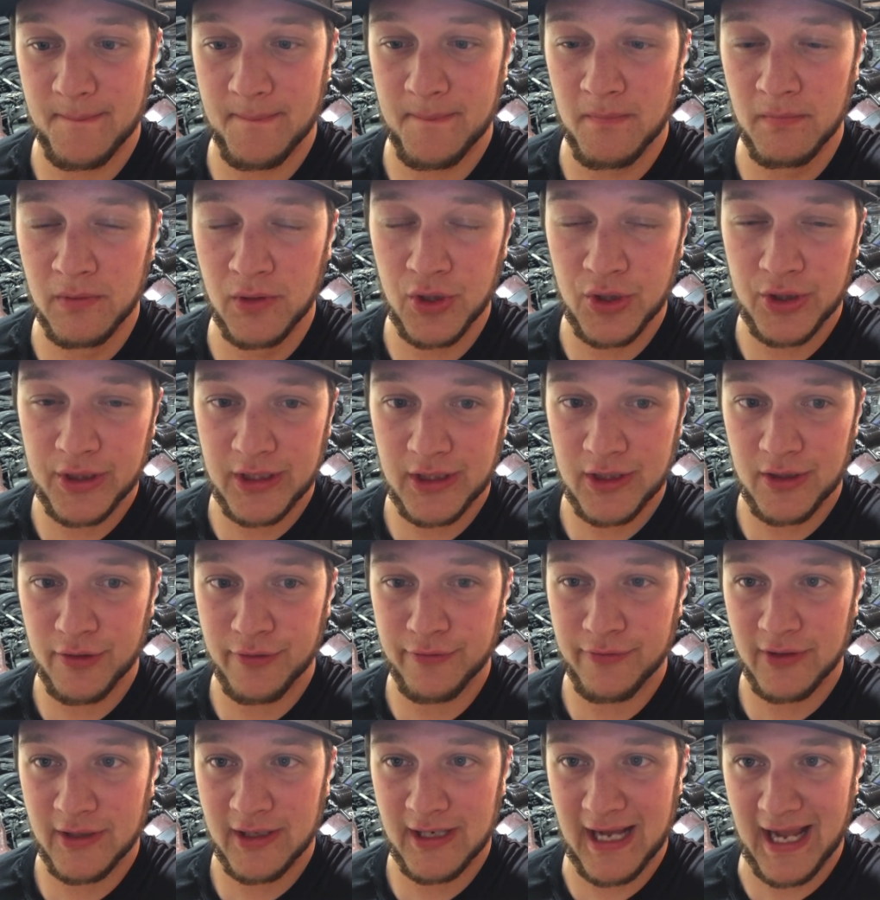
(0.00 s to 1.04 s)
looking
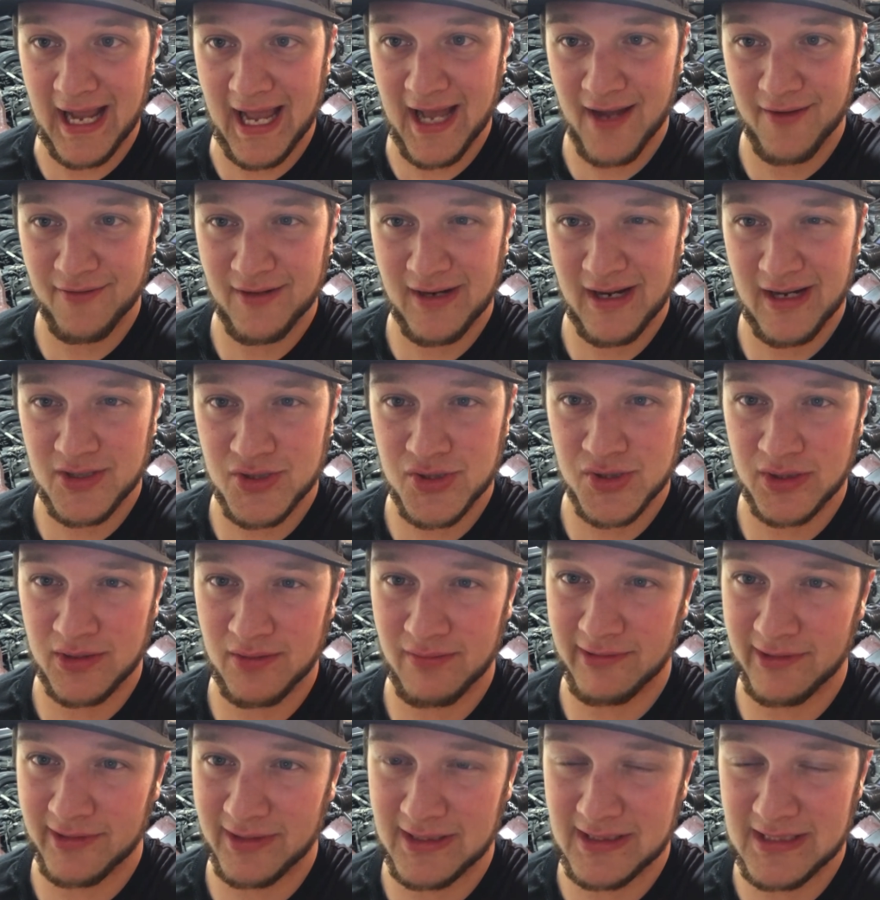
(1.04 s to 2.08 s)
over it, I haven't actually
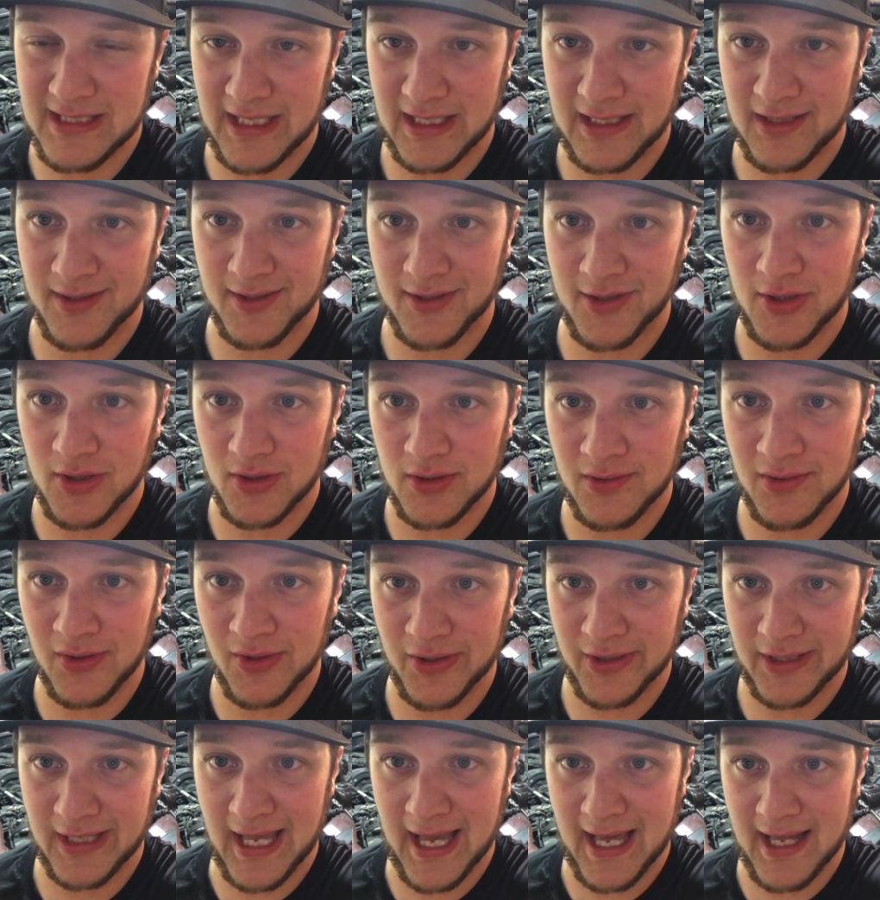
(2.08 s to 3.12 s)
really taken a good
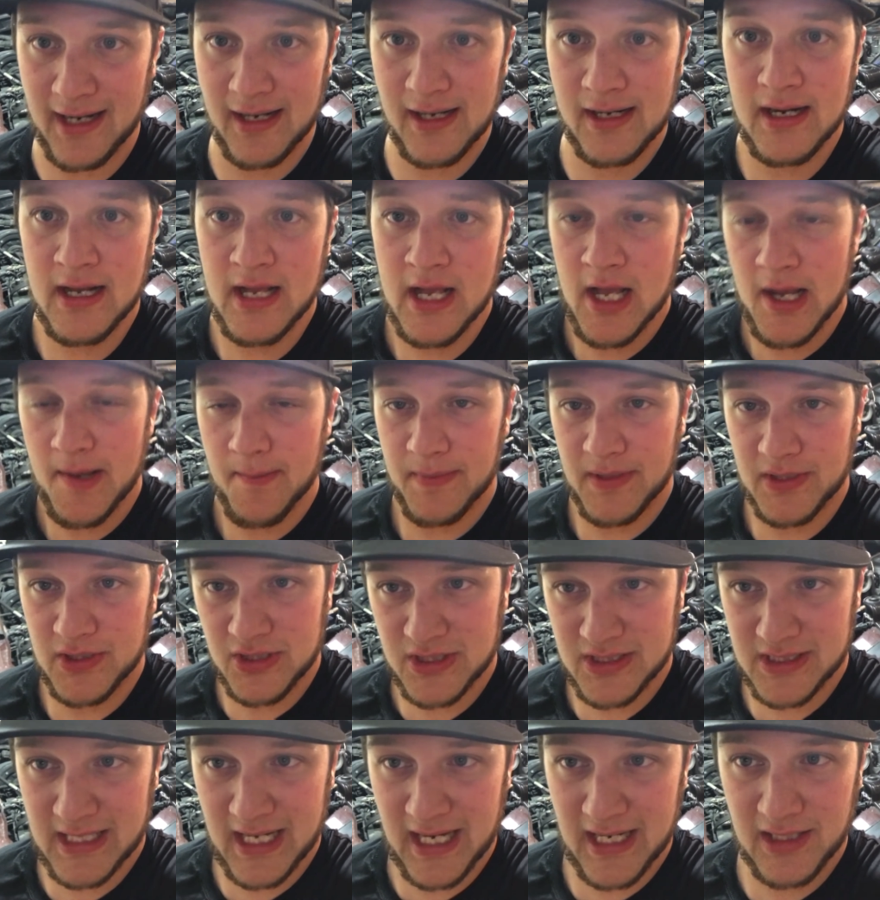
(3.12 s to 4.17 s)
look at it, but
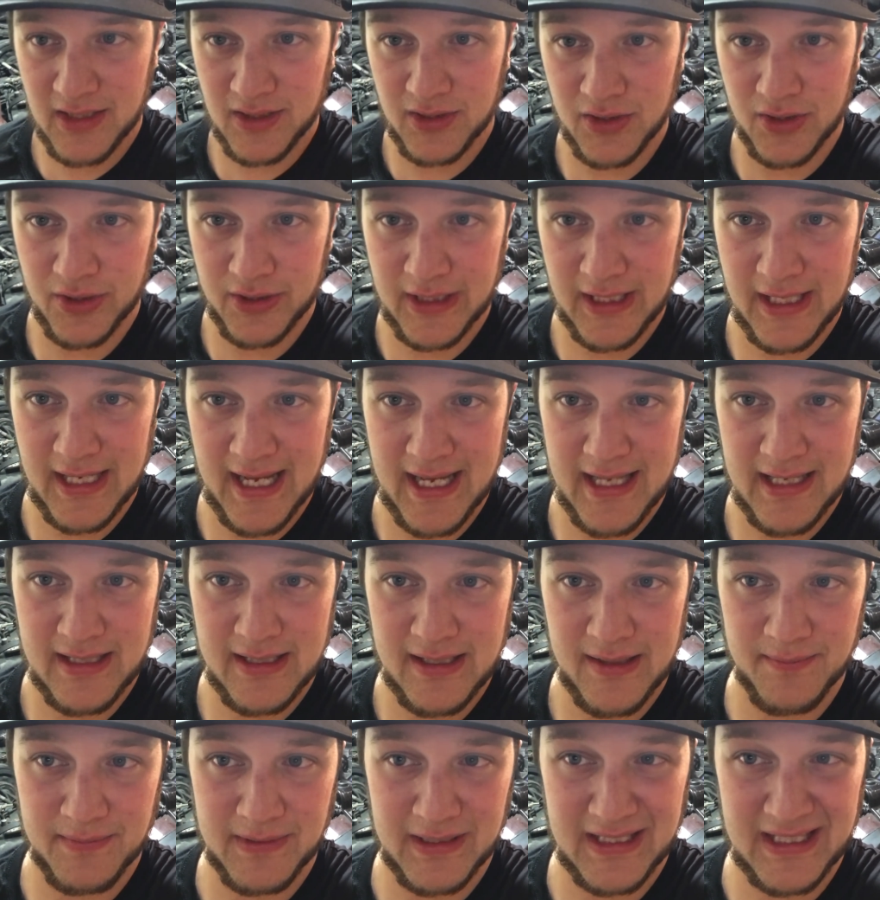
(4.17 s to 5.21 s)
just kind of looking at it,
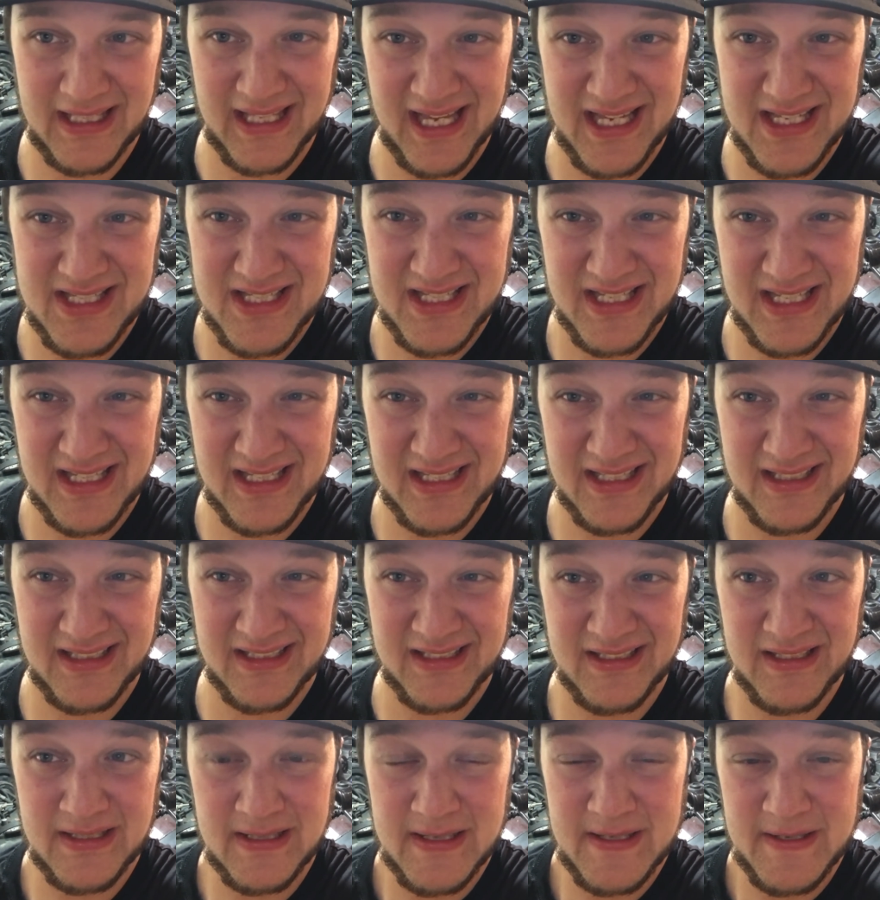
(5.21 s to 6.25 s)
I'm
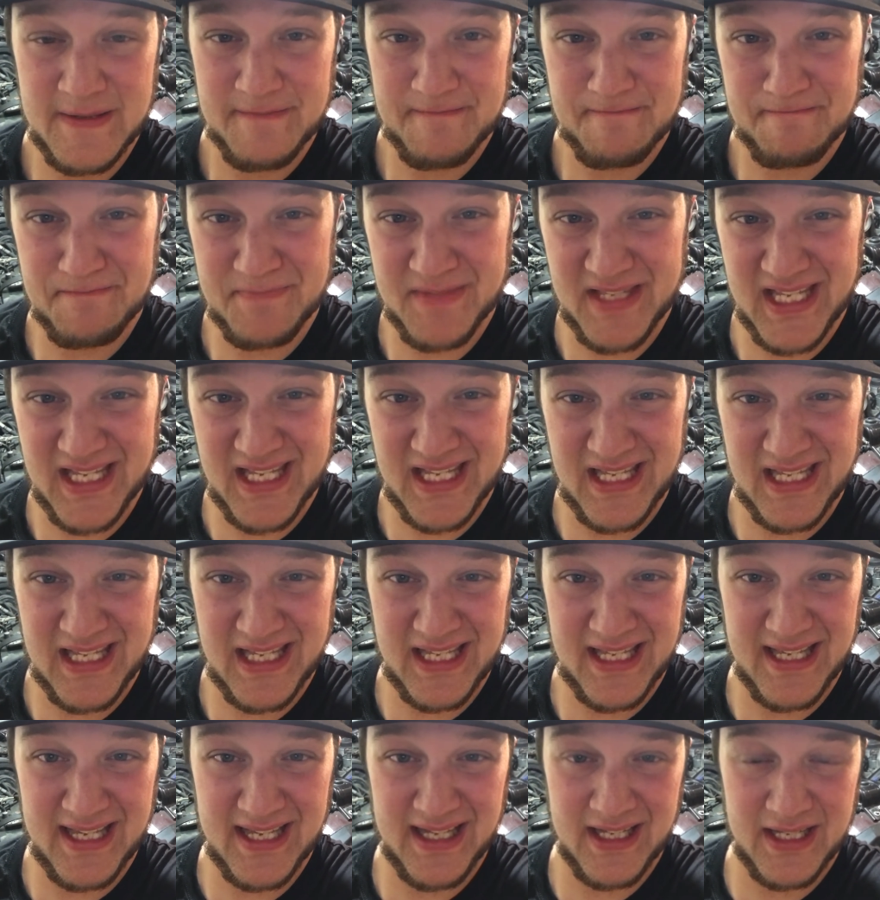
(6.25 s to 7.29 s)
guessing
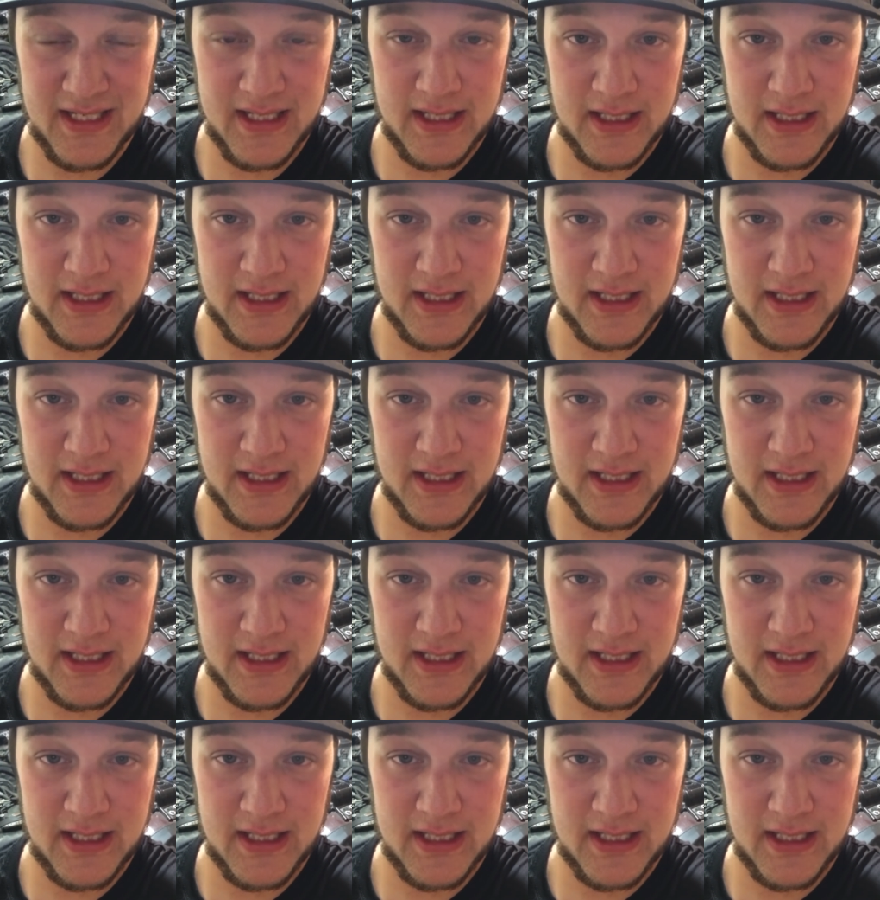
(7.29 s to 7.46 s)
the